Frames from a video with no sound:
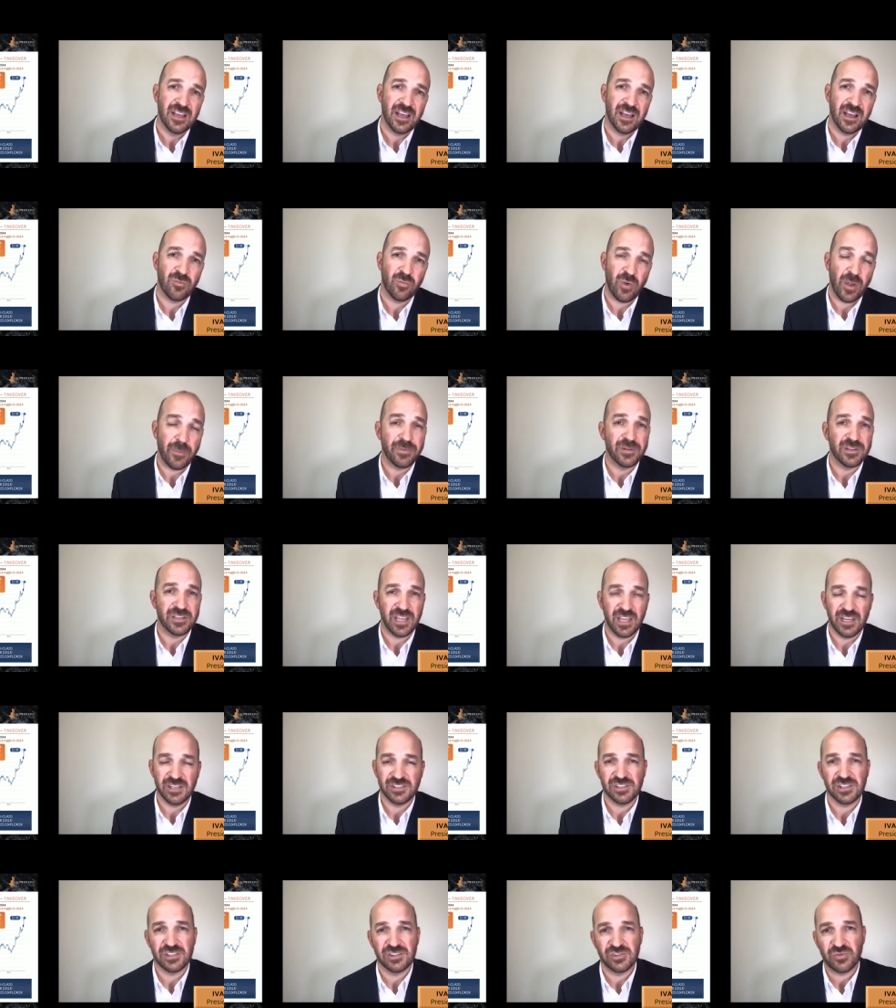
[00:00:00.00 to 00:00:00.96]
A
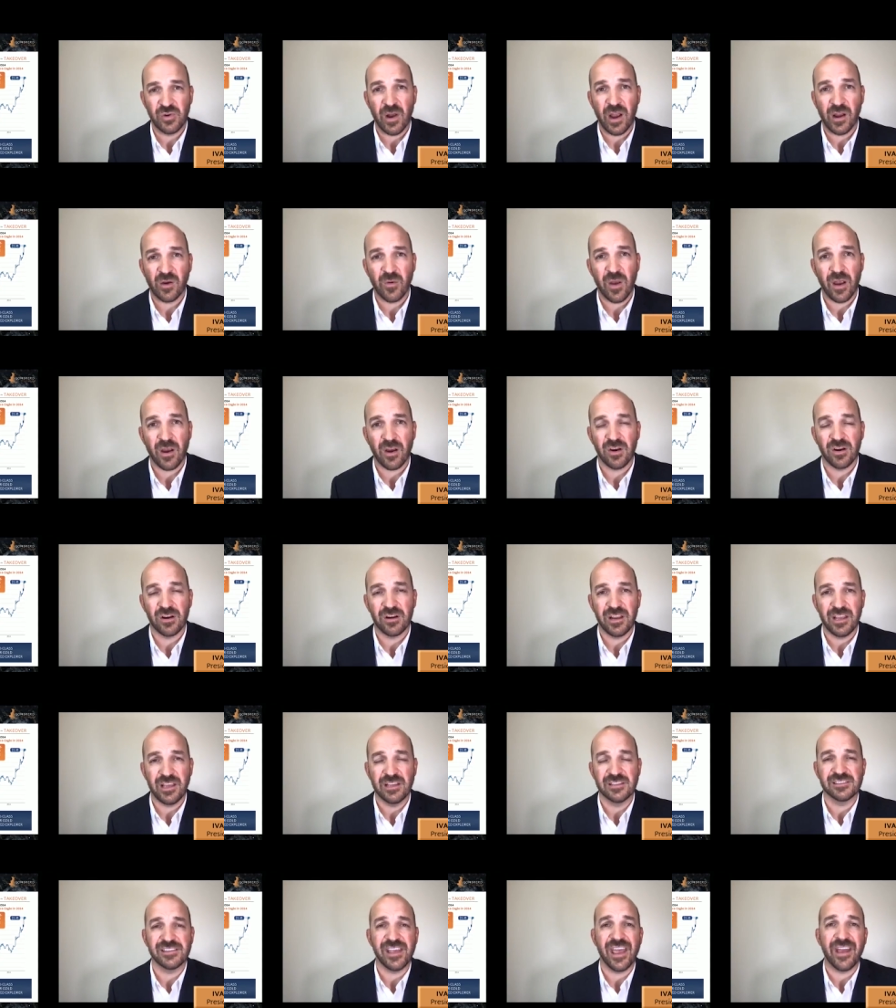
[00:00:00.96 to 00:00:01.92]
reputation and track record
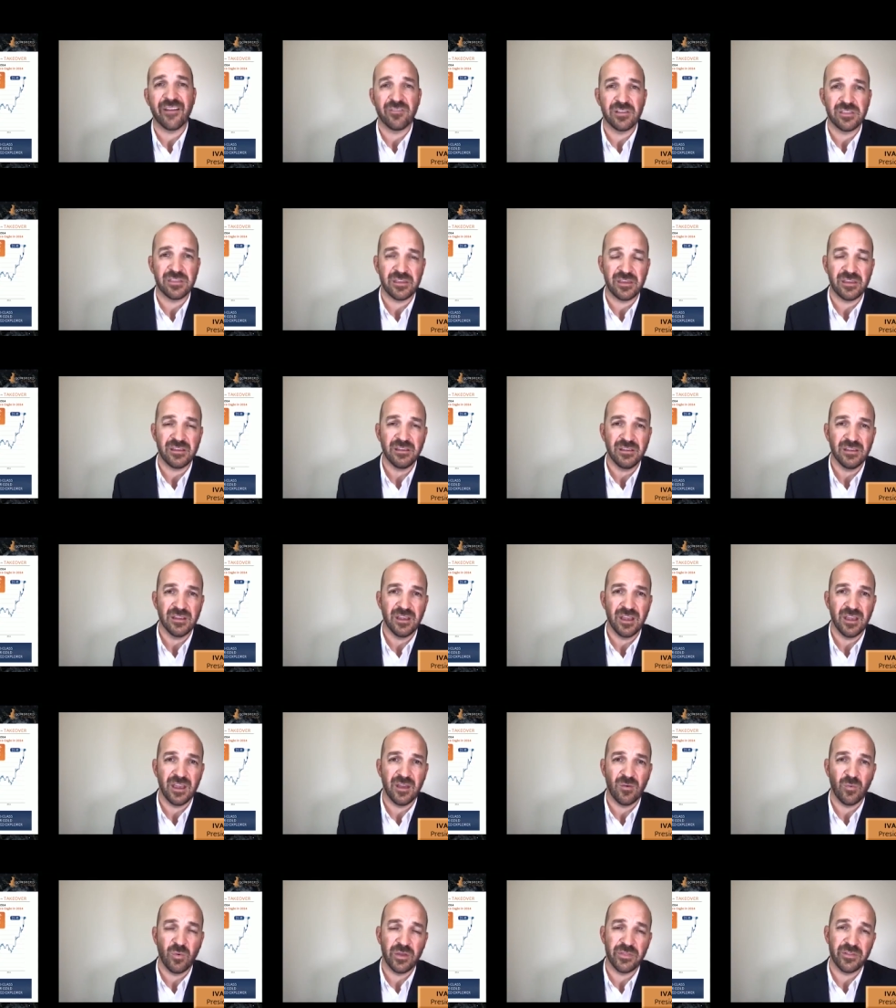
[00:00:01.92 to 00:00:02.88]
is everything,
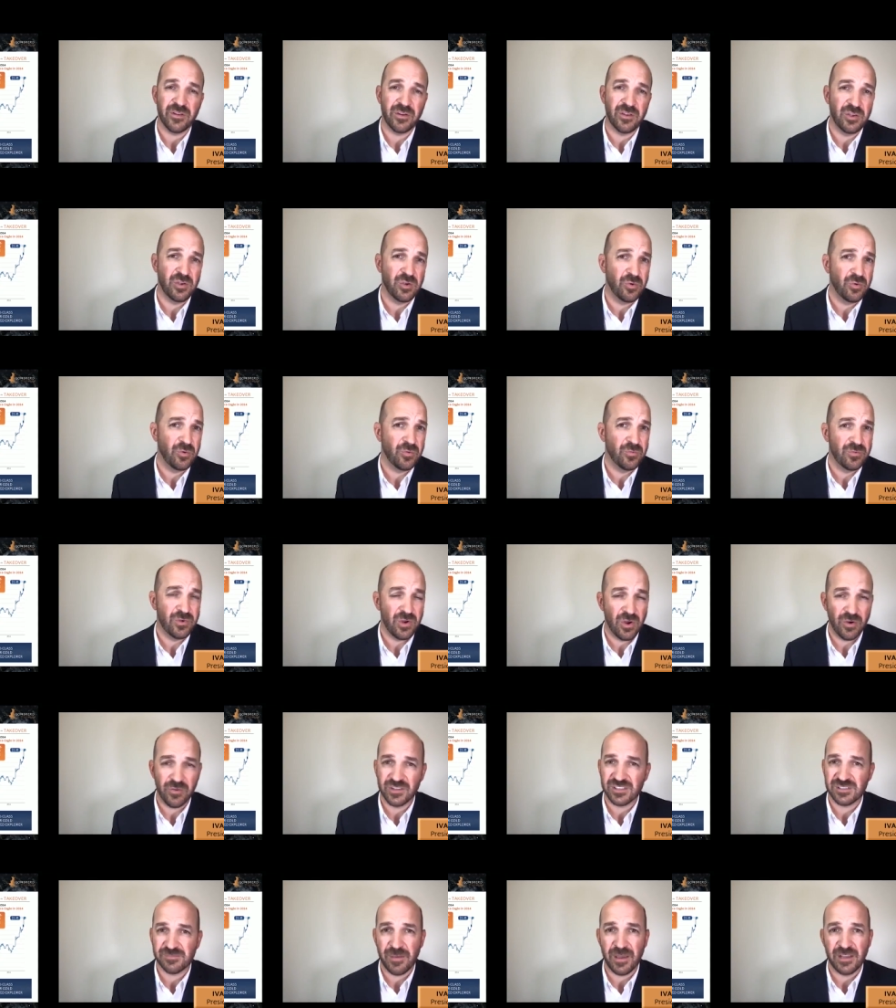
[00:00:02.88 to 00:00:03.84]
and uh, whether you know
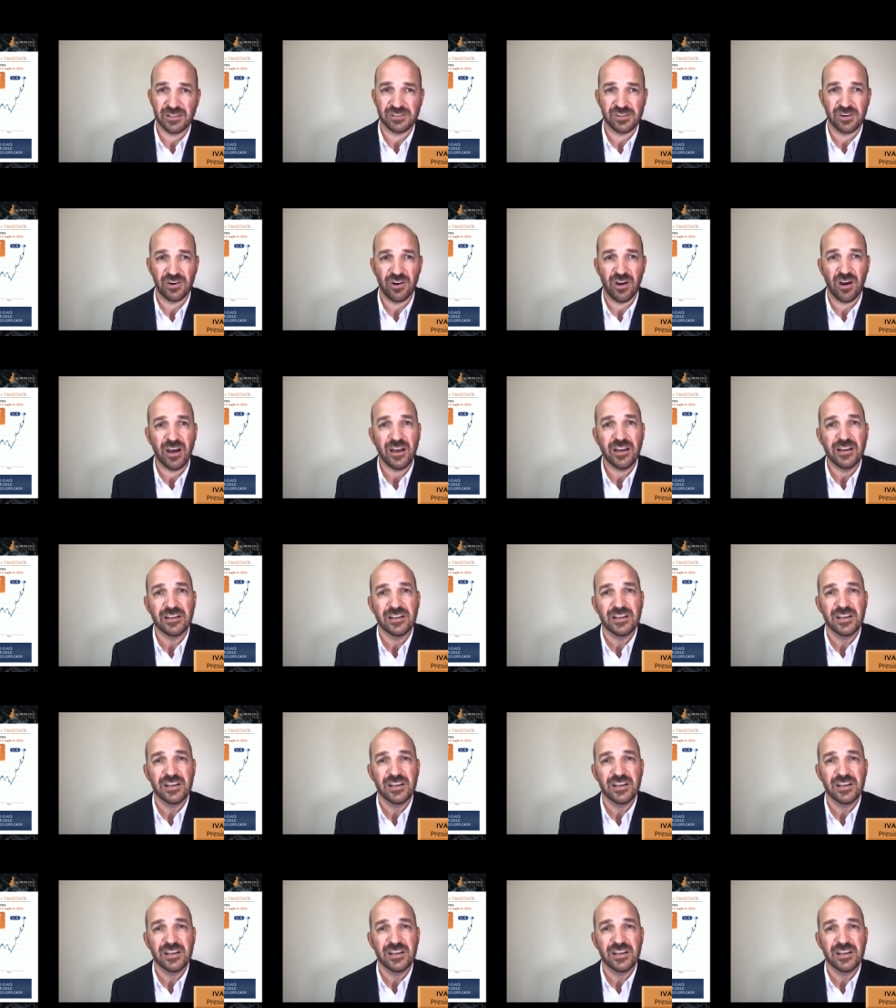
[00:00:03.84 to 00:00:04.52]
the space or not.